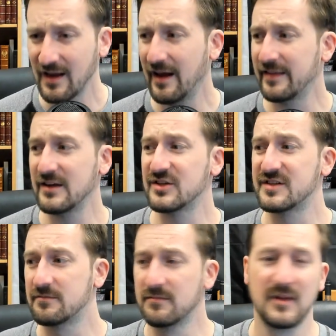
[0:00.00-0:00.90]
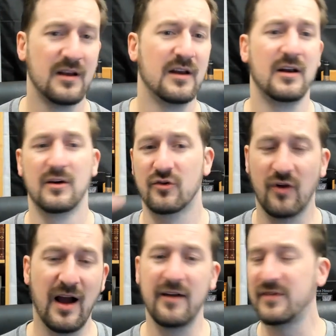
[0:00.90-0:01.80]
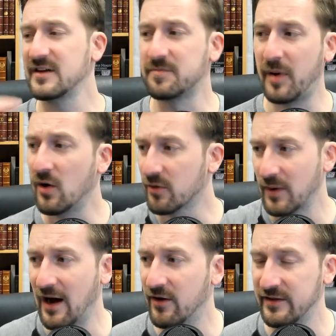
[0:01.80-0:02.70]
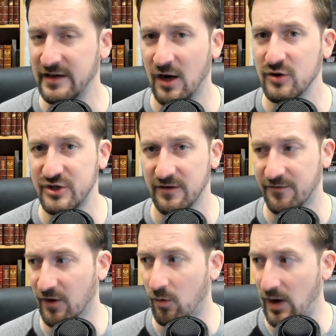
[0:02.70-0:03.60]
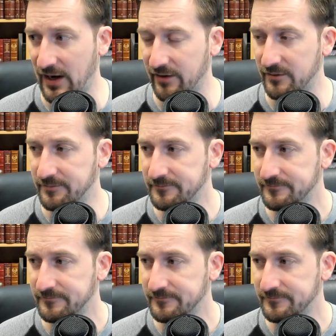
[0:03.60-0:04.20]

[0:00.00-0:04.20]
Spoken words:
And they just drive this boat around in the ocean for a while.